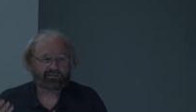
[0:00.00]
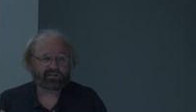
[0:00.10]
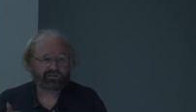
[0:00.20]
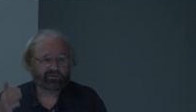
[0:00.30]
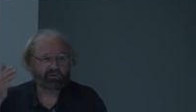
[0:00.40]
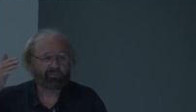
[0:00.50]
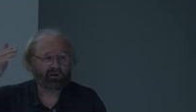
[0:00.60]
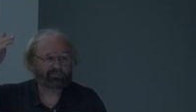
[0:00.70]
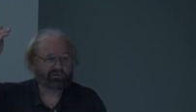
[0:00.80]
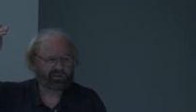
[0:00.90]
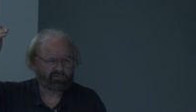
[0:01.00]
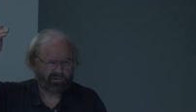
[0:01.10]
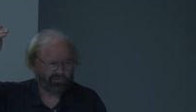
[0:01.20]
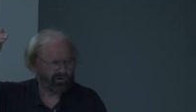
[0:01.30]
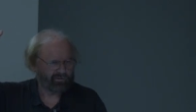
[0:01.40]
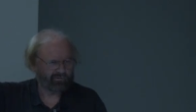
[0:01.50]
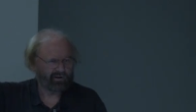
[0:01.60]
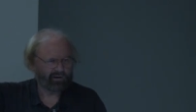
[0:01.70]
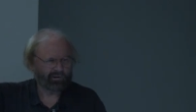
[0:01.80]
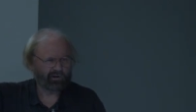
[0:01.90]
teaching people up to level
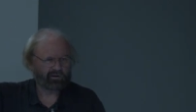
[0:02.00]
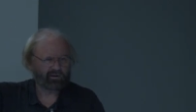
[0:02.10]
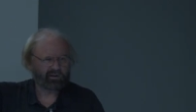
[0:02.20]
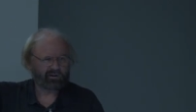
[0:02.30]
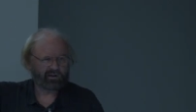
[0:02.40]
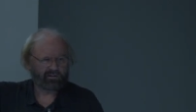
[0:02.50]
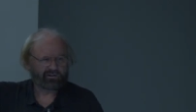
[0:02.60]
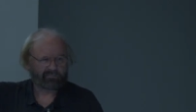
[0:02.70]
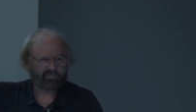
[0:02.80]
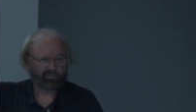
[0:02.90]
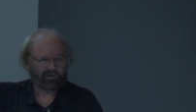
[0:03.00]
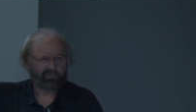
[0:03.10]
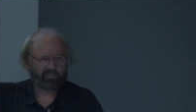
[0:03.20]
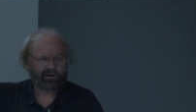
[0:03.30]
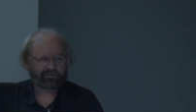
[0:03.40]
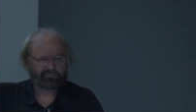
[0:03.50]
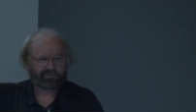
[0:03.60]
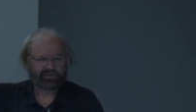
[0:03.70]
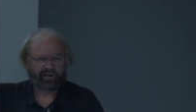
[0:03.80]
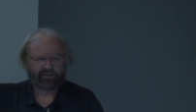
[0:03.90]
3-3, I think, in, in the dipl diplomat
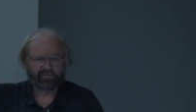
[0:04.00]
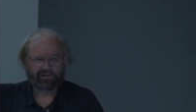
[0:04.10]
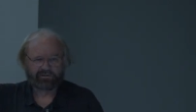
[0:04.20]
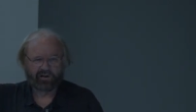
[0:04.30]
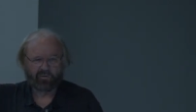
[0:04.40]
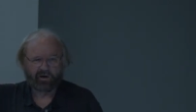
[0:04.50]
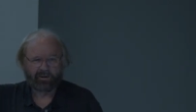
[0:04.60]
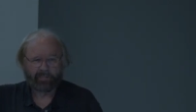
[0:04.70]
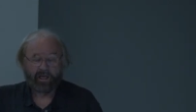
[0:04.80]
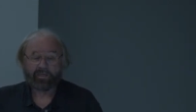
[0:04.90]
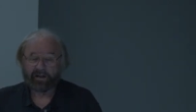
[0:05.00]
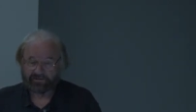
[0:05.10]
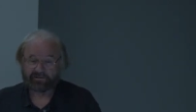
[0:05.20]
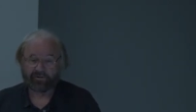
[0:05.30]
side of things anyway. That's